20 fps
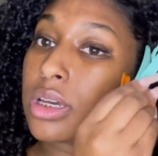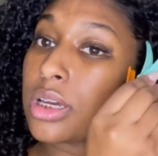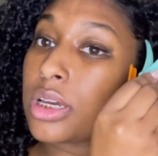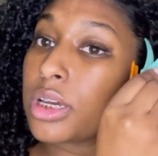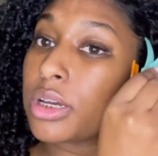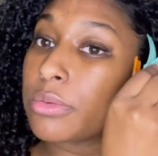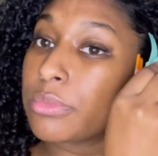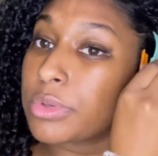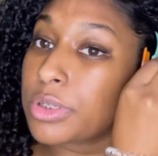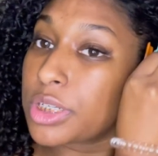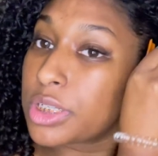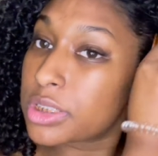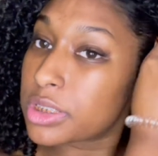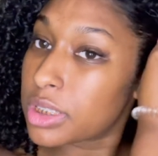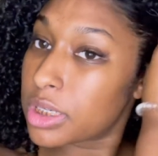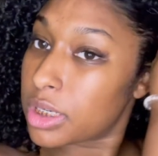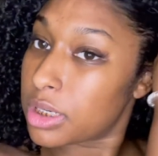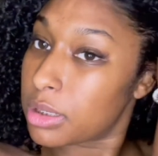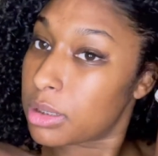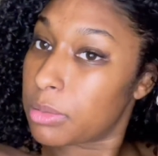And we're just
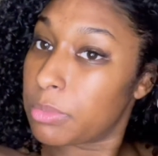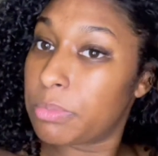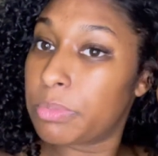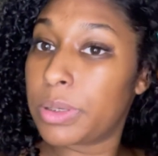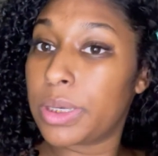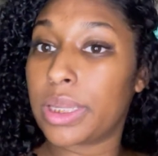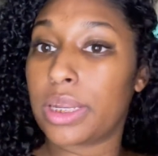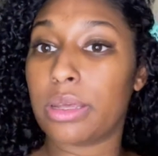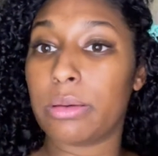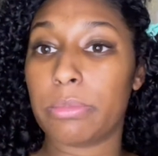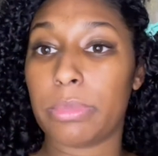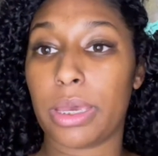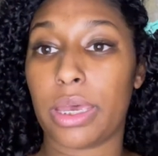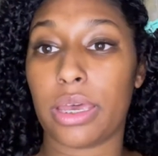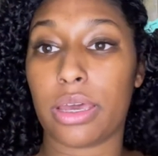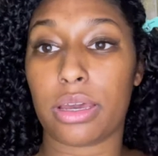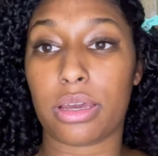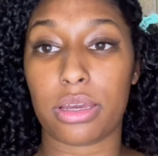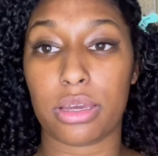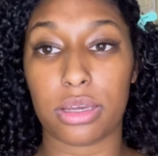gonna pin it
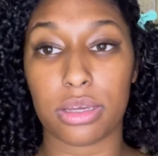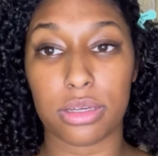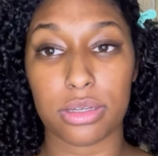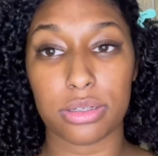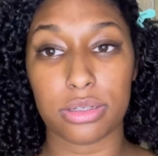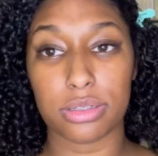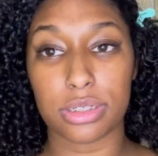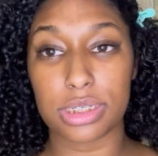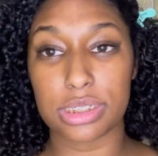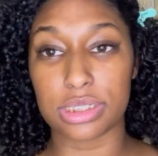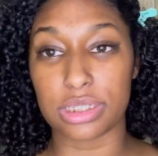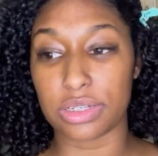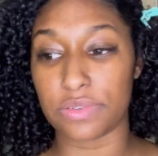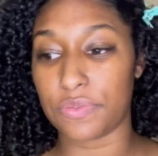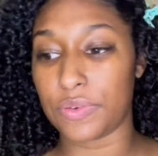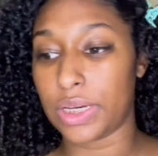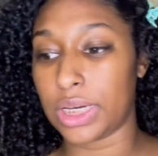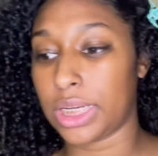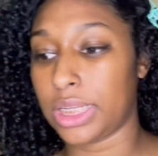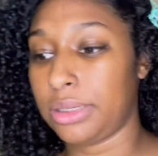back. These look
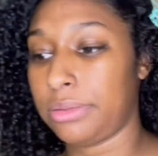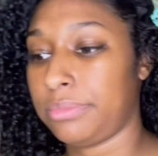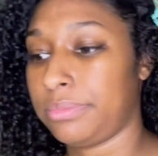funny.